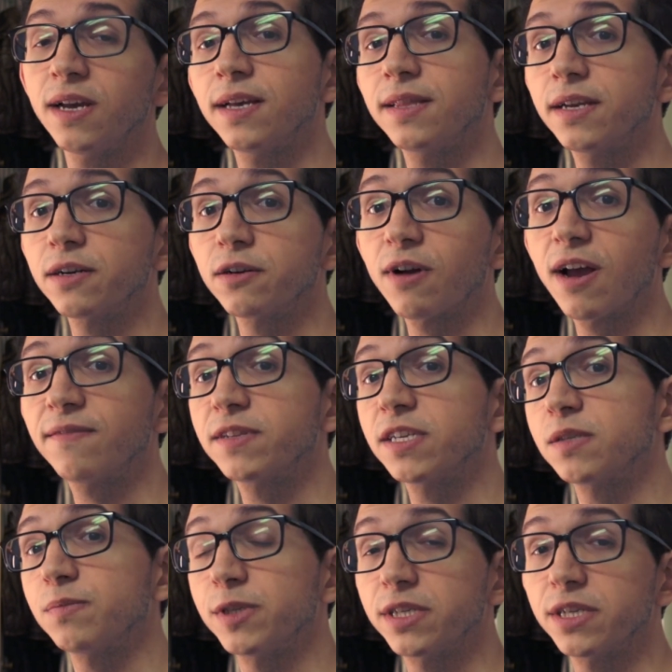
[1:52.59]
and then graphed
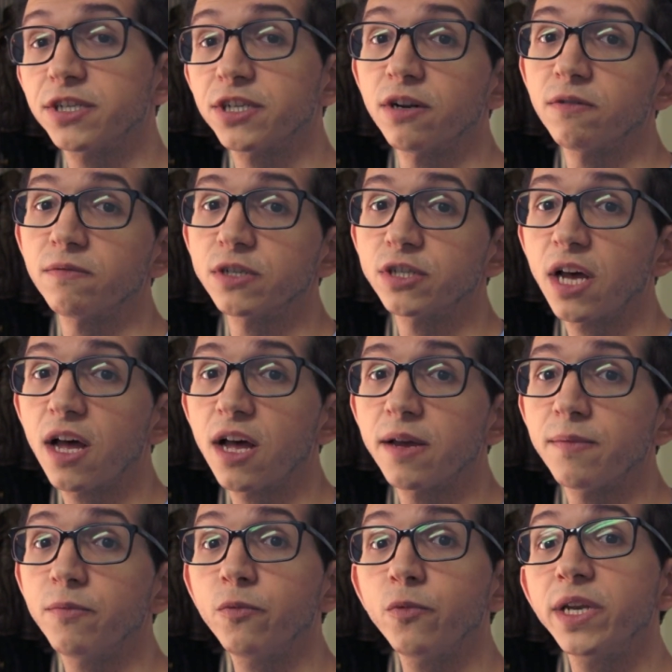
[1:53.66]
its position over time,